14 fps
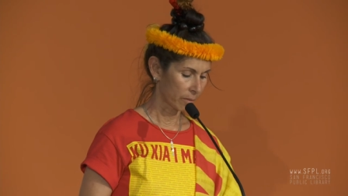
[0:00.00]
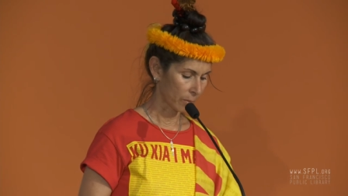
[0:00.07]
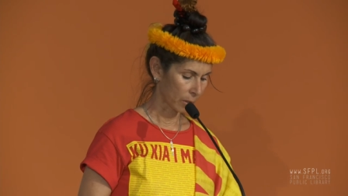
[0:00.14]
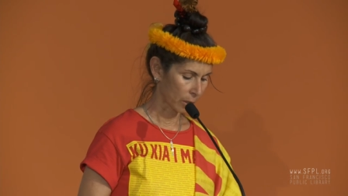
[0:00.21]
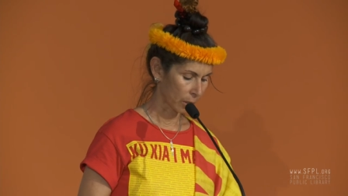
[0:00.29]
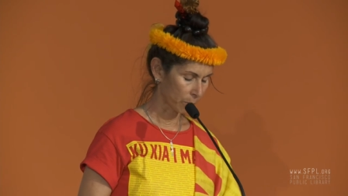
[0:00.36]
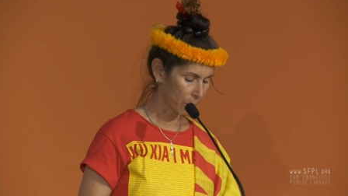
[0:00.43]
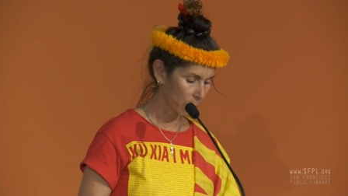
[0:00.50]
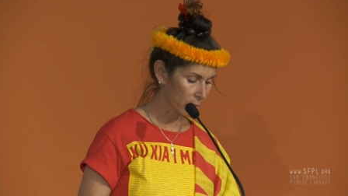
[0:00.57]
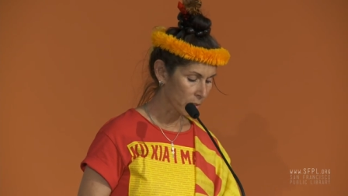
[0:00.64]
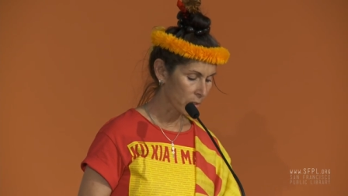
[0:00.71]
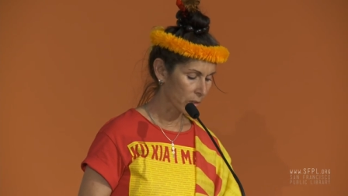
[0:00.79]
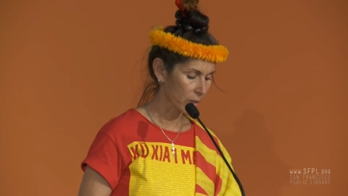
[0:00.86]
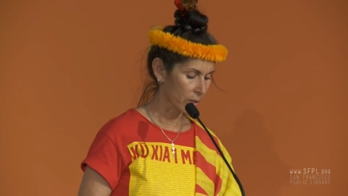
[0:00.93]
the
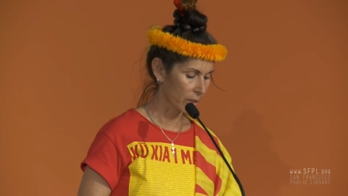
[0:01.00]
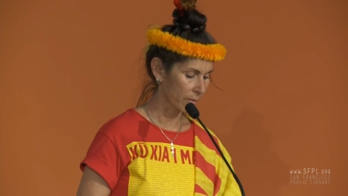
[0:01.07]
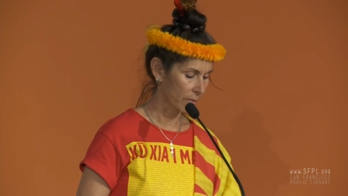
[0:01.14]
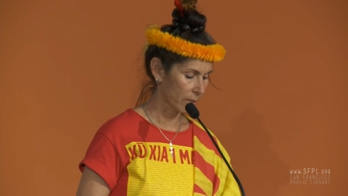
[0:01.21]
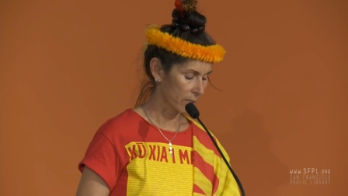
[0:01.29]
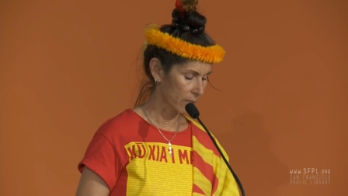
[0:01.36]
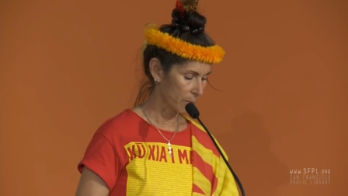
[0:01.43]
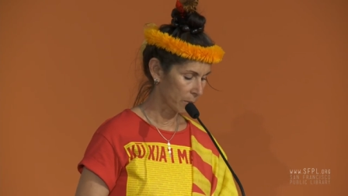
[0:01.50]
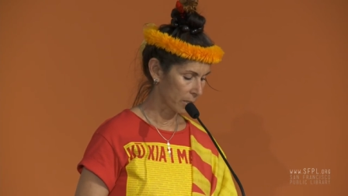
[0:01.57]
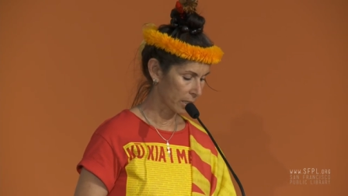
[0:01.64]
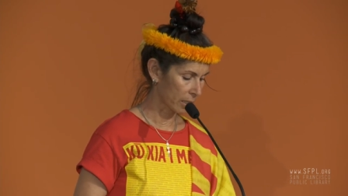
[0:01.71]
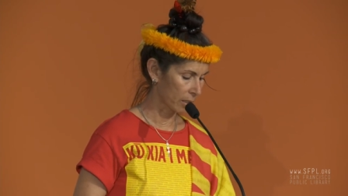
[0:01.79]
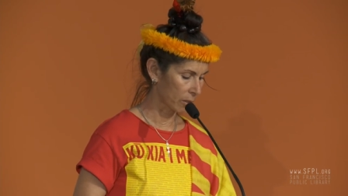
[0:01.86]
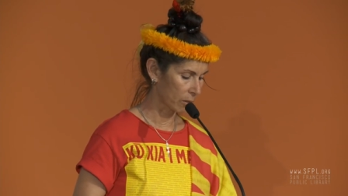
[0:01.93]
composer of this
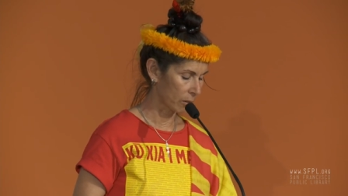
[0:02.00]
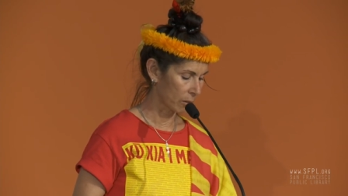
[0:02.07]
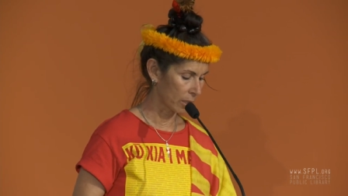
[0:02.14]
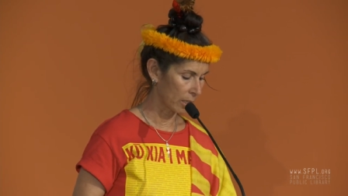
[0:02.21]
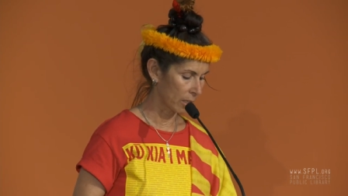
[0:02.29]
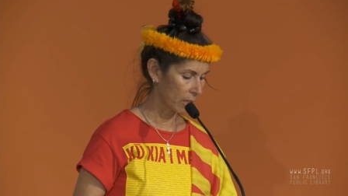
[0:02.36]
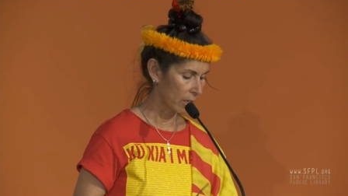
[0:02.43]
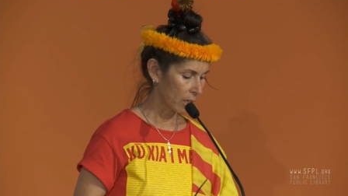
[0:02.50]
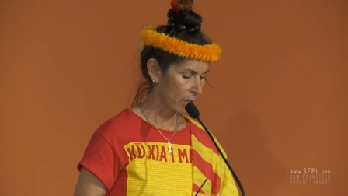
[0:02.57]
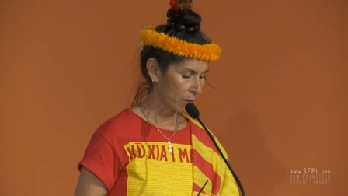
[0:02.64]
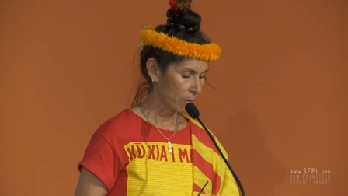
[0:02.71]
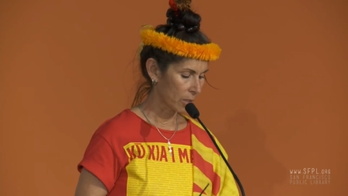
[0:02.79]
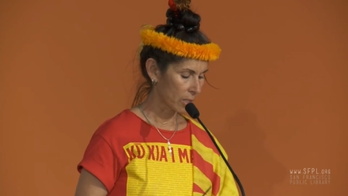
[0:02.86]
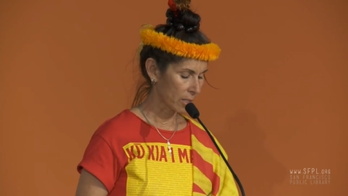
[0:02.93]
particular ole,
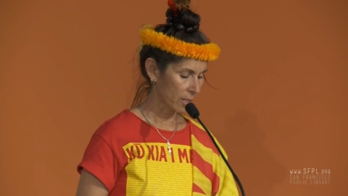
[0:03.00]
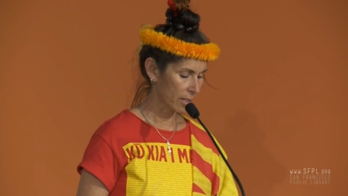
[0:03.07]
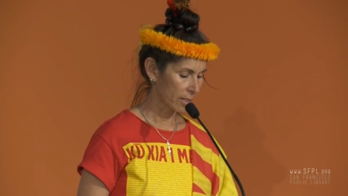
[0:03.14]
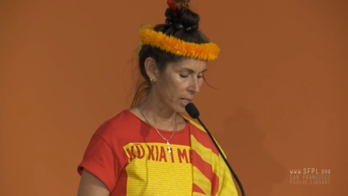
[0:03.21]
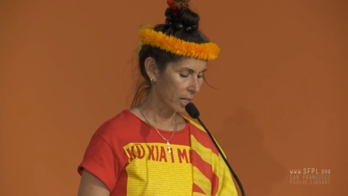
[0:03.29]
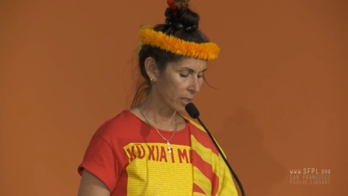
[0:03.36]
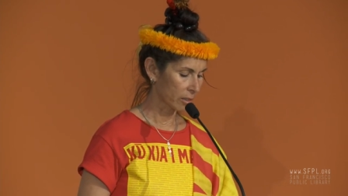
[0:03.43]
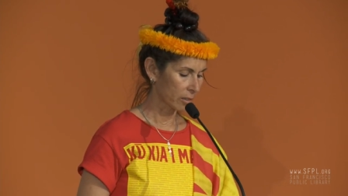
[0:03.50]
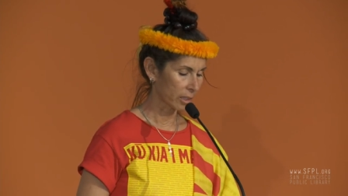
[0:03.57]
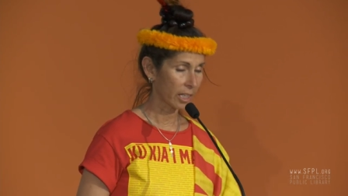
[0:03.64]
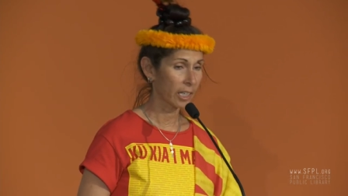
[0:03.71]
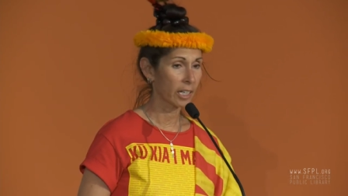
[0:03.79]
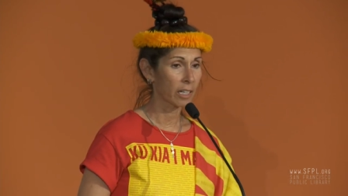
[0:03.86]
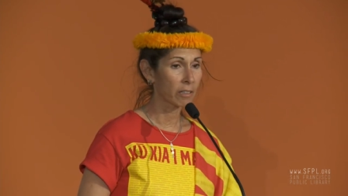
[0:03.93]
which is entitled
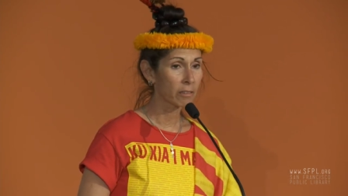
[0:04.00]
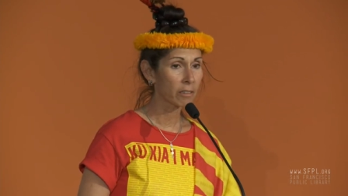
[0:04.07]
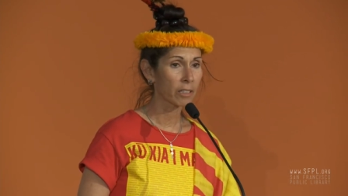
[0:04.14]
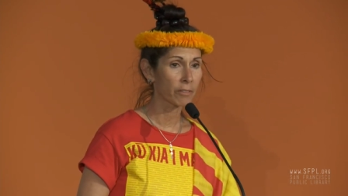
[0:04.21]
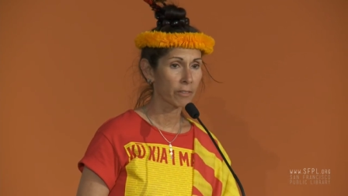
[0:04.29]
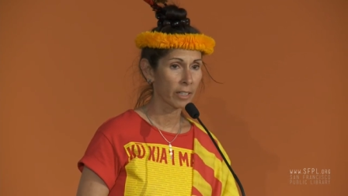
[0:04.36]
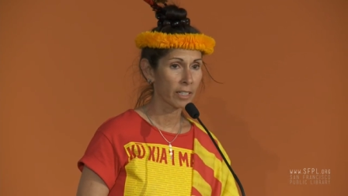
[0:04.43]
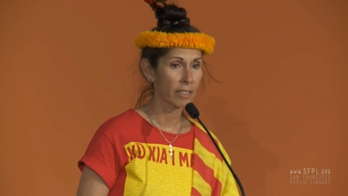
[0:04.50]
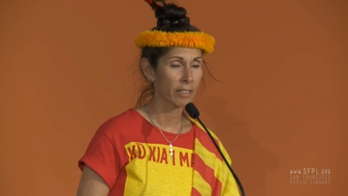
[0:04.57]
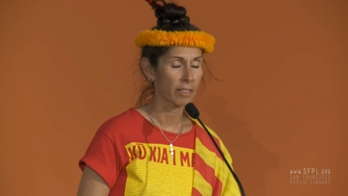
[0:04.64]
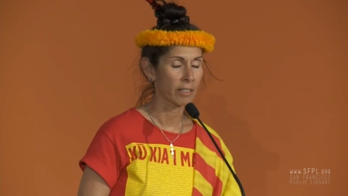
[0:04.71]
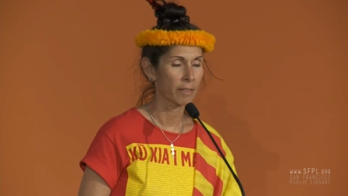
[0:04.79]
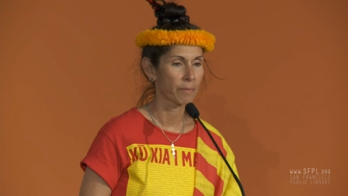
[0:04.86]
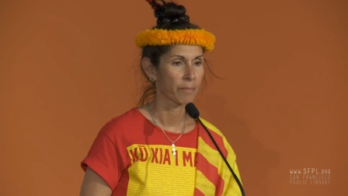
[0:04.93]
Keau
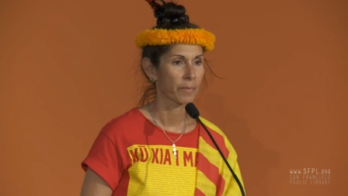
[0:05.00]
Hawaii,